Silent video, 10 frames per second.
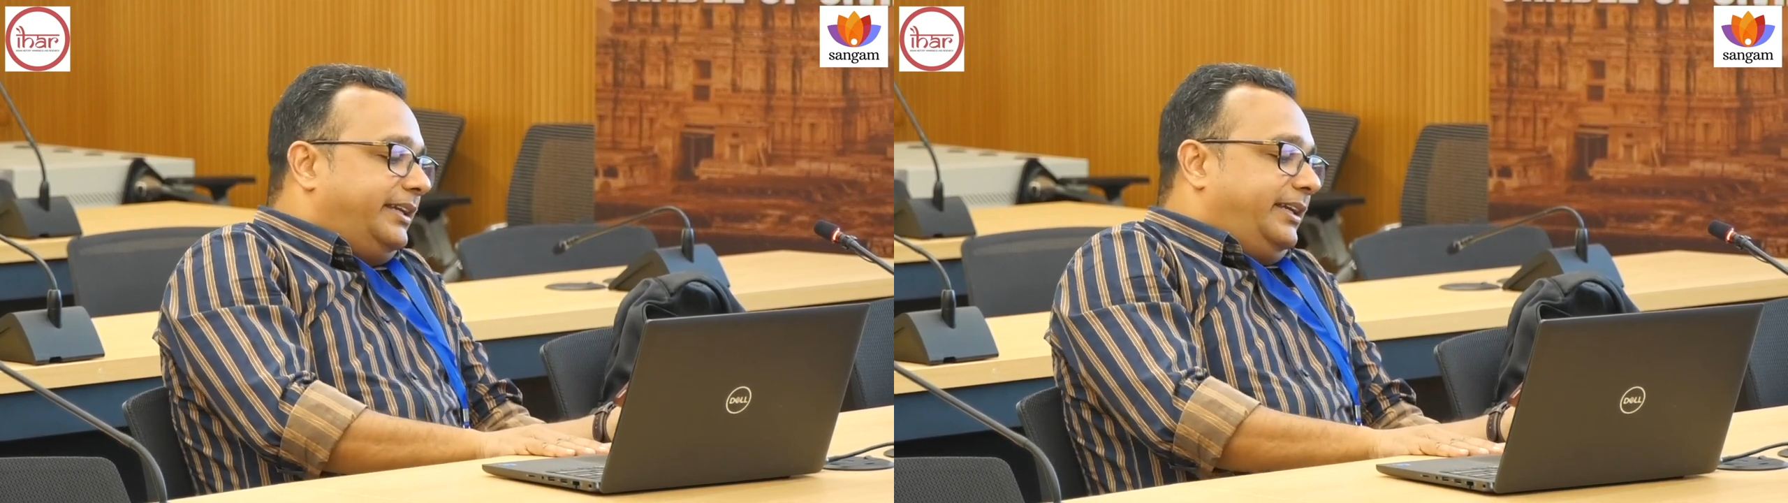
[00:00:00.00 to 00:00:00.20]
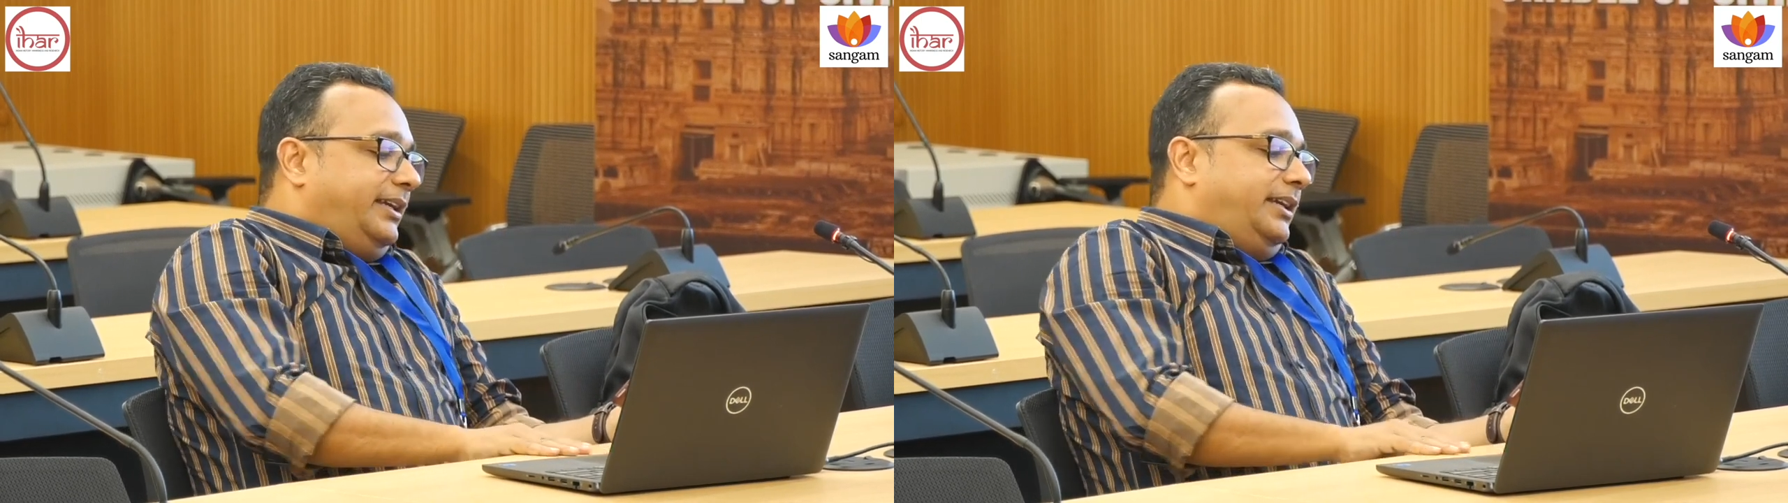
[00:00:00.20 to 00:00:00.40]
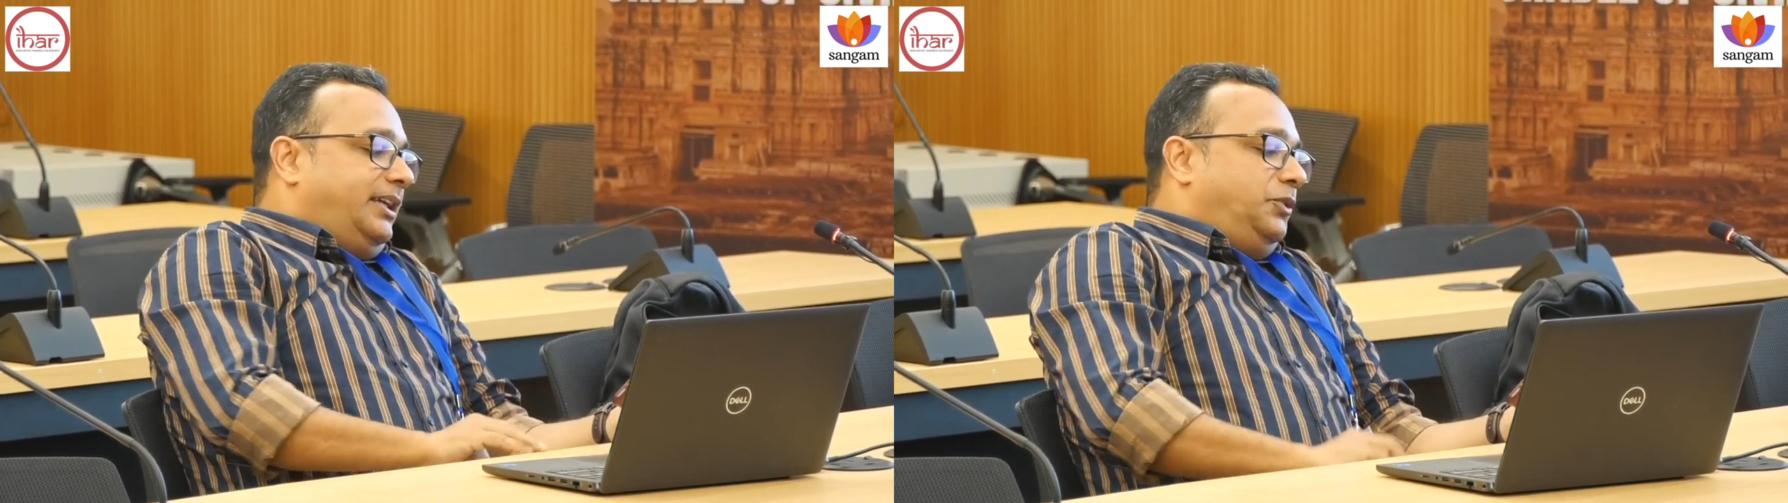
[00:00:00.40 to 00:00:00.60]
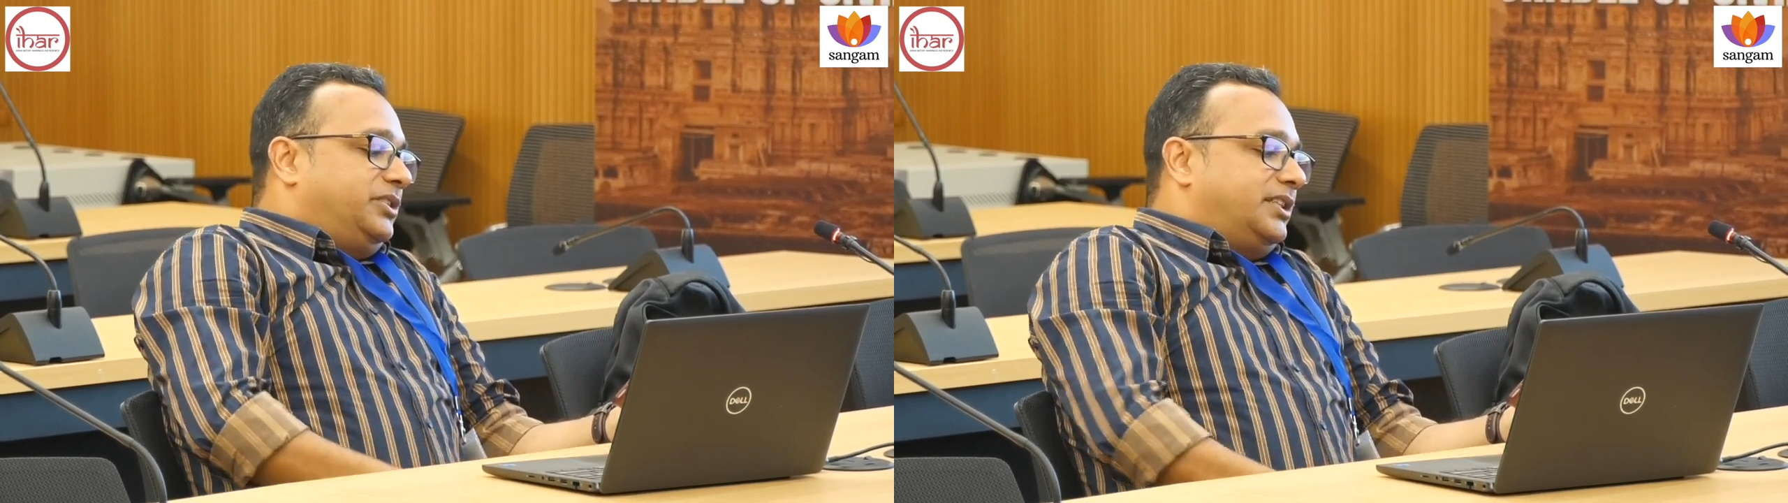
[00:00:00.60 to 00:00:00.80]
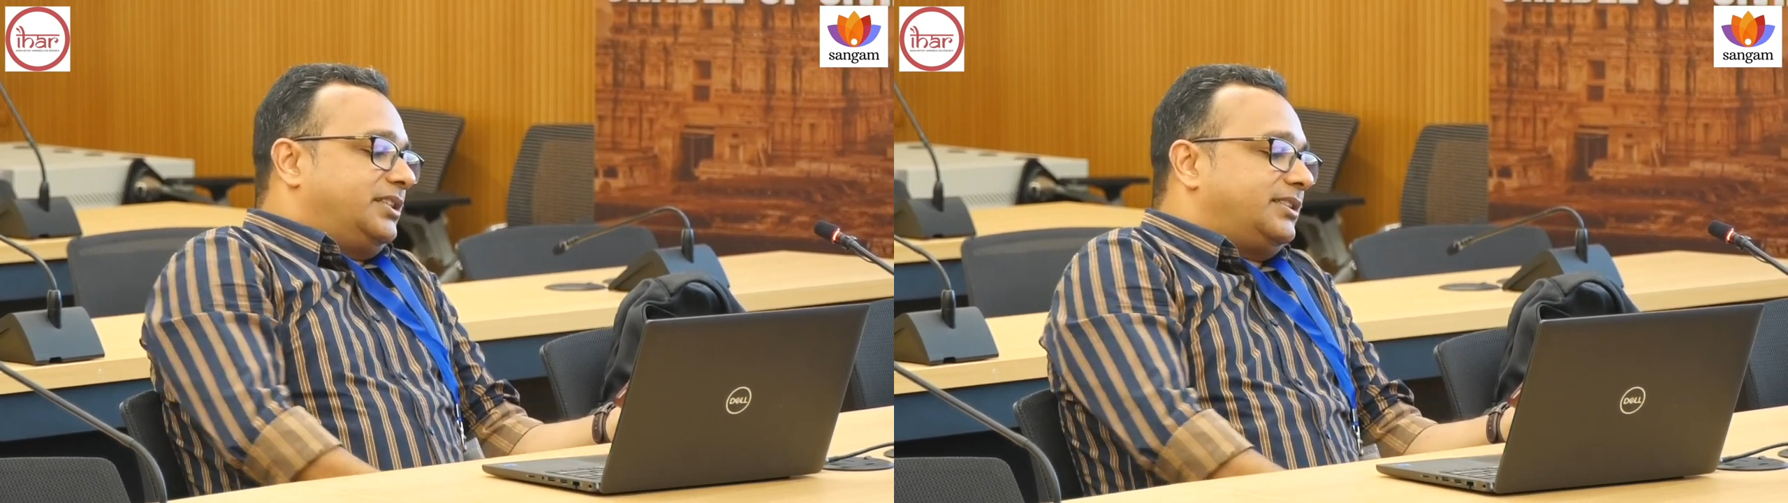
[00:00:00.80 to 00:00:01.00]
he
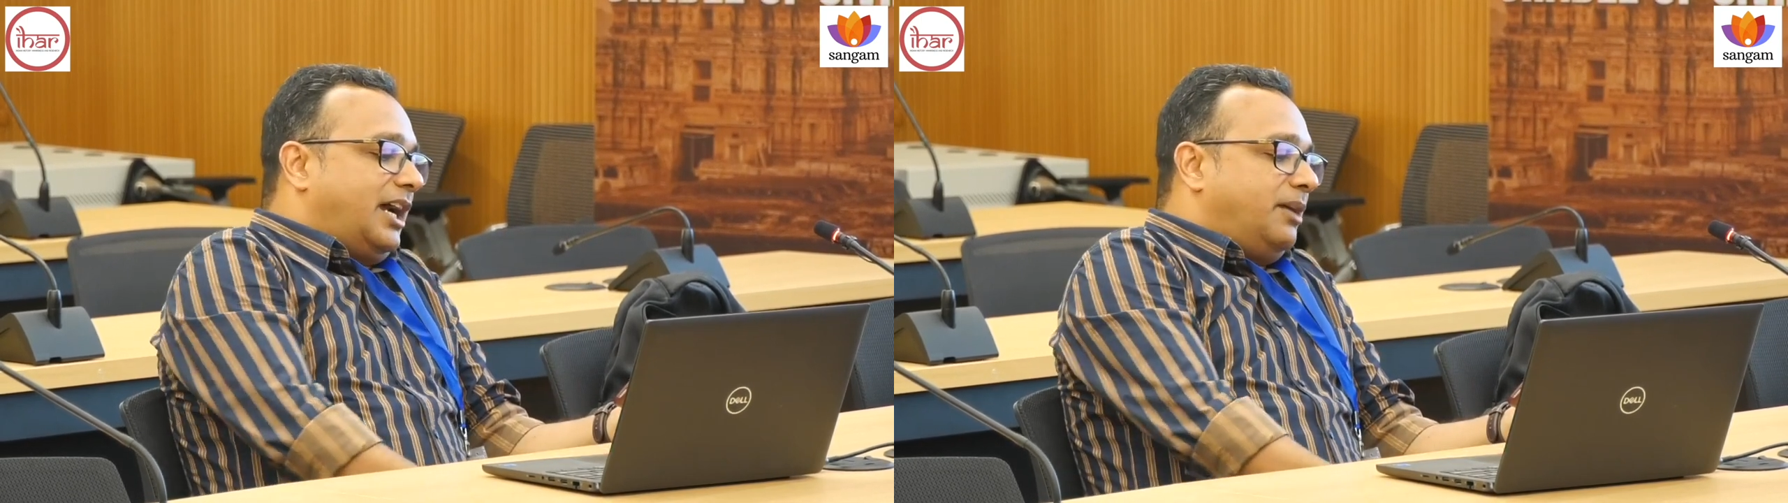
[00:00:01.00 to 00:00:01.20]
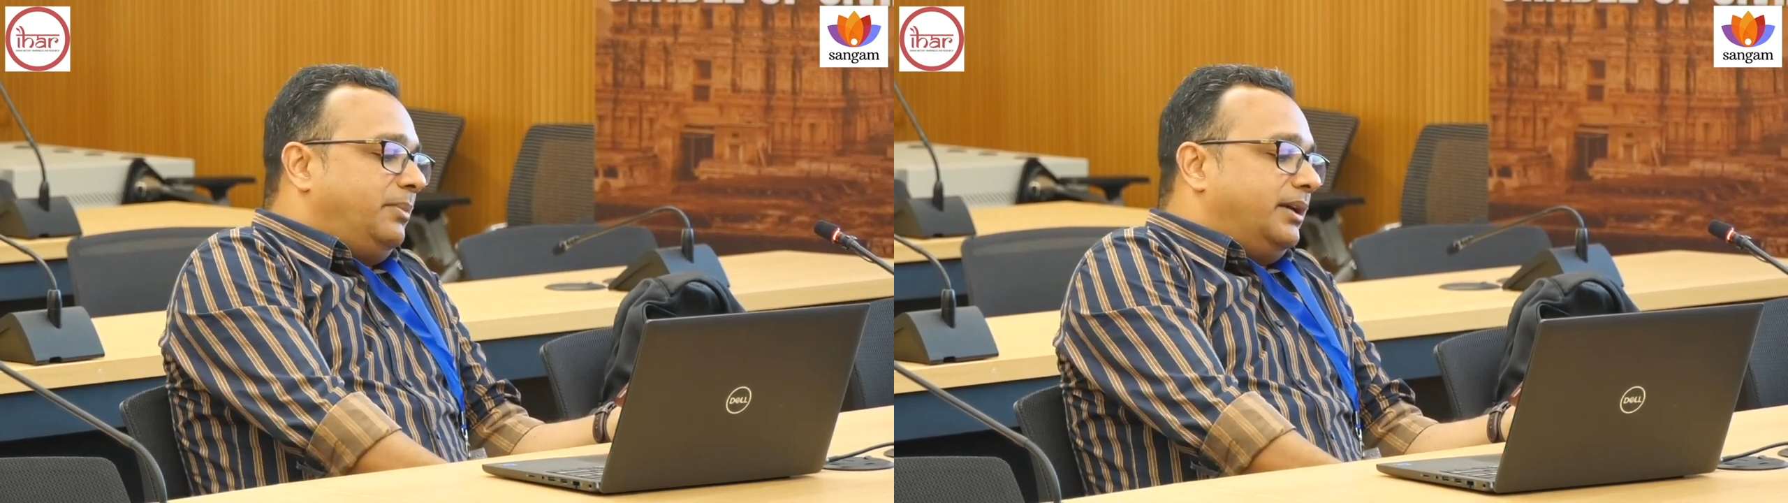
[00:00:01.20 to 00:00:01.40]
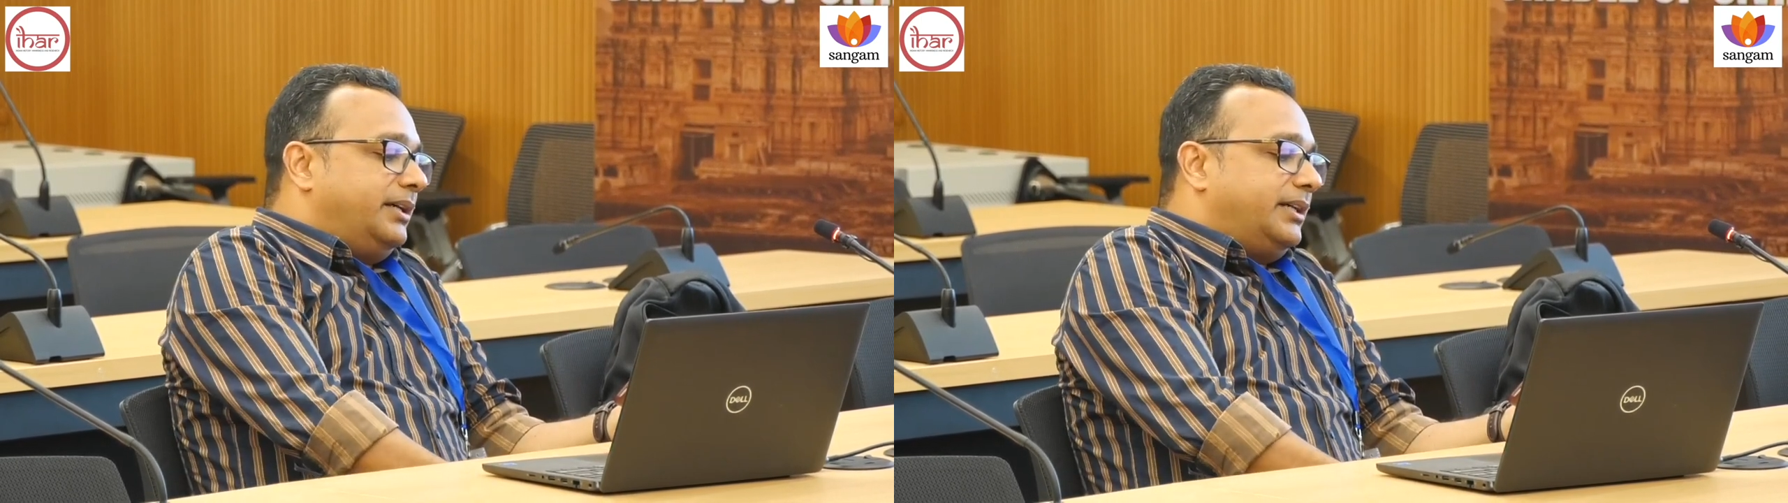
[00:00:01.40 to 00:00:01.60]
uses the term